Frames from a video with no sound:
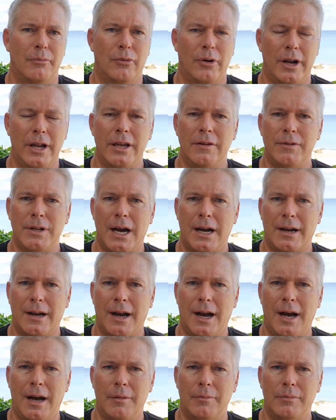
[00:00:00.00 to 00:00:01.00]

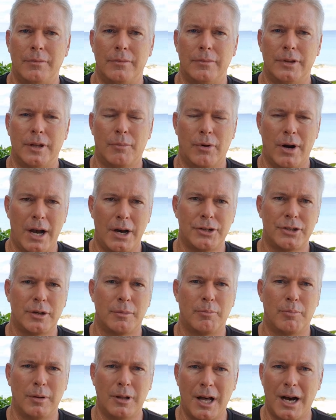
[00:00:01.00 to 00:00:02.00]
Brave.com, the
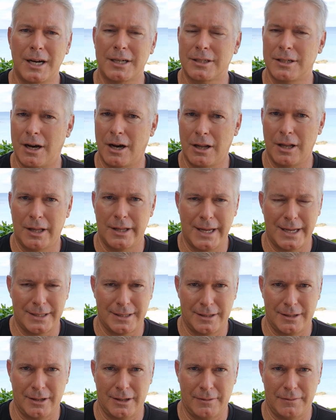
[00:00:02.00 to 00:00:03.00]
browser blocks all of that
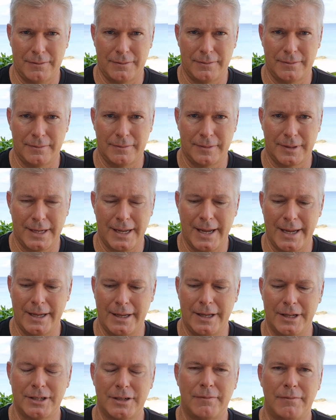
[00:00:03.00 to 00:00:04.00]
stuff, okay?
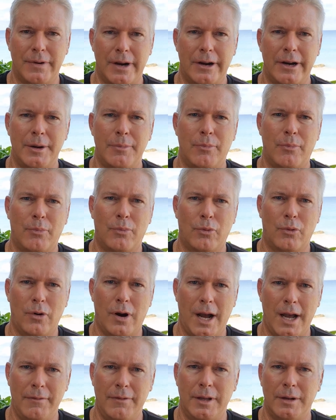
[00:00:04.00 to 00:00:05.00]
It's a very
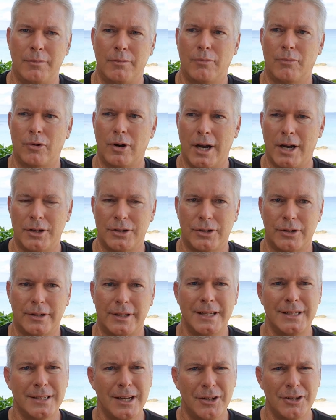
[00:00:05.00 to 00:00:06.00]
private browser.
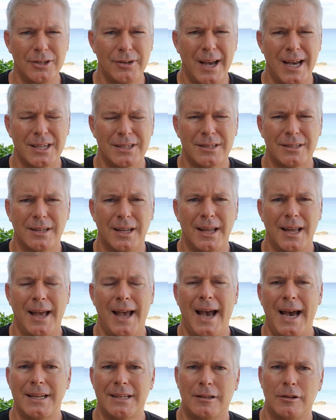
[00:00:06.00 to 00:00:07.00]
This also adds
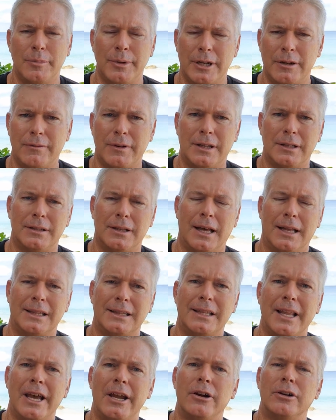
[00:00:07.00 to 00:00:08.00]
a little bit of a
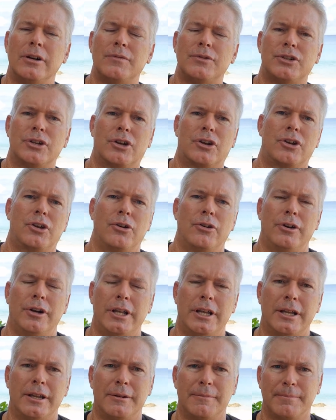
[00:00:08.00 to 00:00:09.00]
layer of
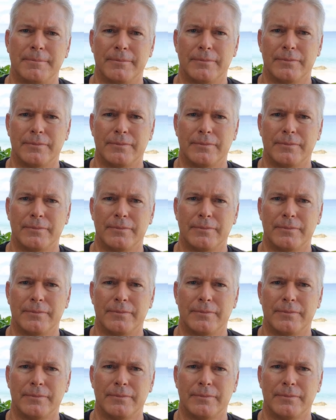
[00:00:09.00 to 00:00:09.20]
security